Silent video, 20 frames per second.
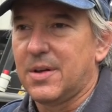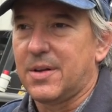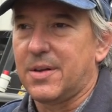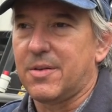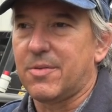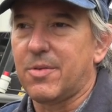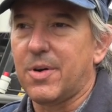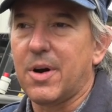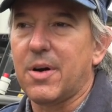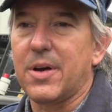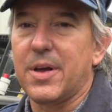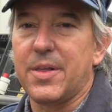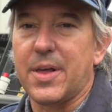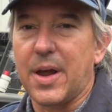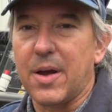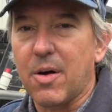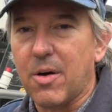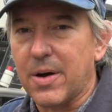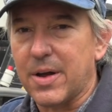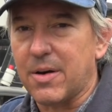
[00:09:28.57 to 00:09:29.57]
And really,
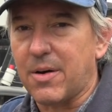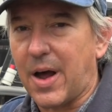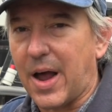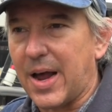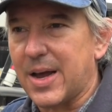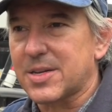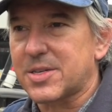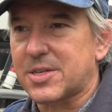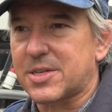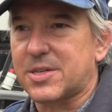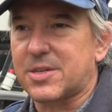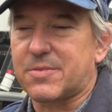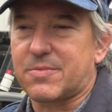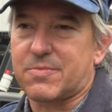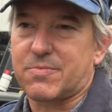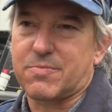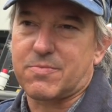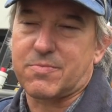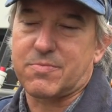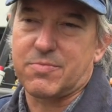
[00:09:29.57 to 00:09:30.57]
they only last
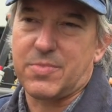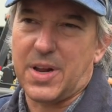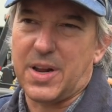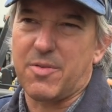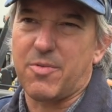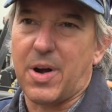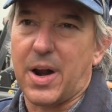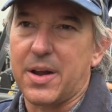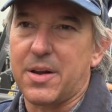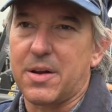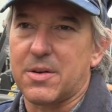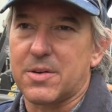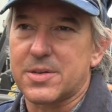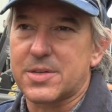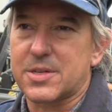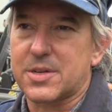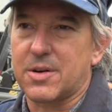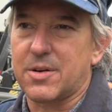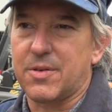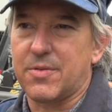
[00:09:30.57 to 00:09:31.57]
in regular
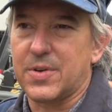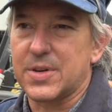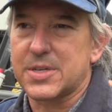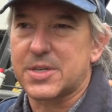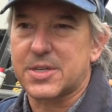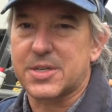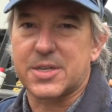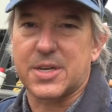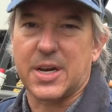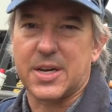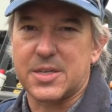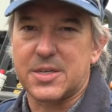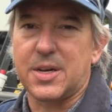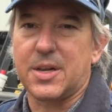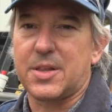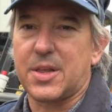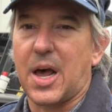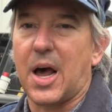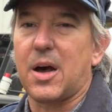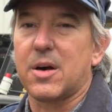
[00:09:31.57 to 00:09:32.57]
service 60,000
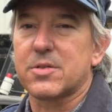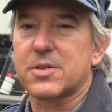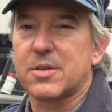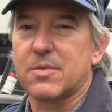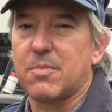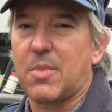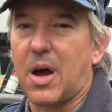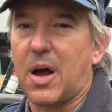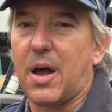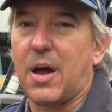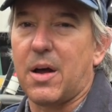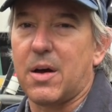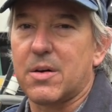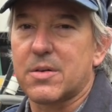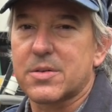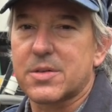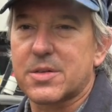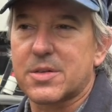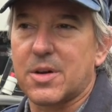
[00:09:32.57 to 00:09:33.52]
miles.